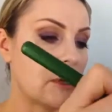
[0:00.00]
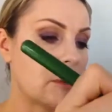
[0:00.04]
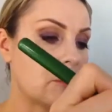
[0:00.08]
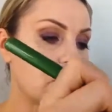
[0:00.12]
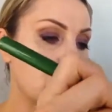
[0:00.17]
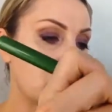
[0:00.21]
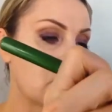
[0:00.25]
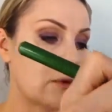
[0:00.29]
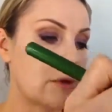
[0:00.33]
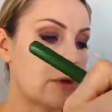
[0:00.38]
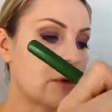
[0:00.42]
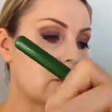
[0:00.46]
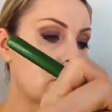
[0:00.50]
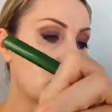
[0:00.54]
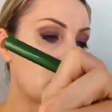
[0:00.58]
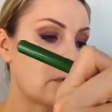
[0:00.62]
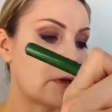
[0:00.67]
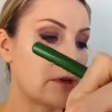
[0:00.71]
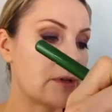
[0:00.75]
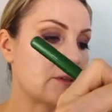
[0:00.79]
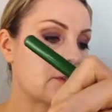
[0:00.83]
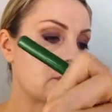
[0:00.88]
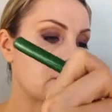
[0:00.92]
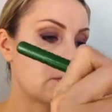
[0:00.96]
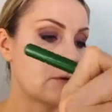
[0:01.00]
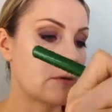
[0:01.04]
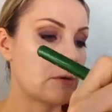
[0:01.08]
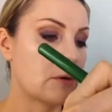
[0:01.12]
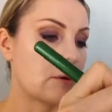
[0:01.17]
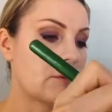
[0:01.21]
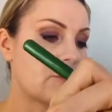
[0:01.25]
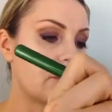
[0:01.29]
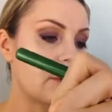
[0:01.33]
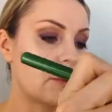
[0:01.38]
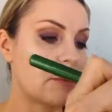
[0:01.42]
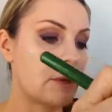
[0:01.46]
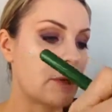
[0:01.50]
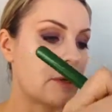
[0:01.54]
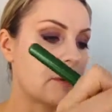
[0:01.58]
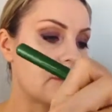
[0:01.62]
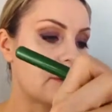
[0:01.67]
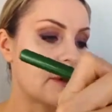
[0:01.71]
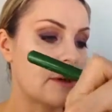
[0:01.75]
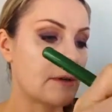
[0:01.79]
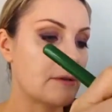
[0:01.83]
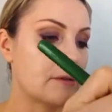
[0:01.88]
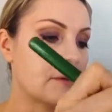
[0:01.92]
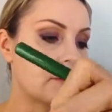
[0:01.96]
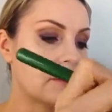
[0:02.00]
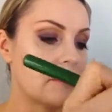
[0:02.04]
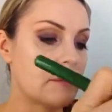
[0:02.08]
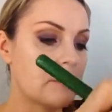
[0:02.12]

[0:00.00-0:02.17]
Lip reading: I'm going over it, all of them like that.